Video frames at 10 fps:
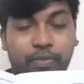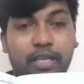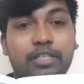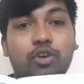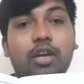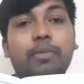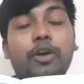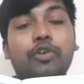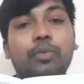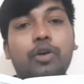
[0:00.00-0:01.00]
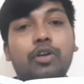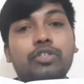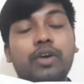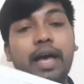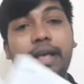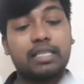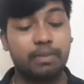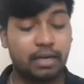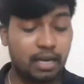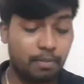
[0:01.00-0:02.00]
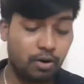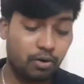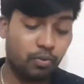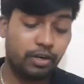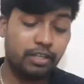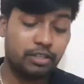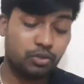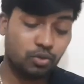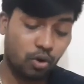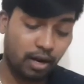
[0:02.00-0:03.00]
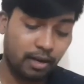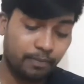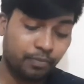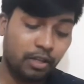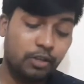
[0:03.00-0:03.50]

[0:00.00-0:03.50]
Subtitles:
In soil microbiology I explained about what is soil,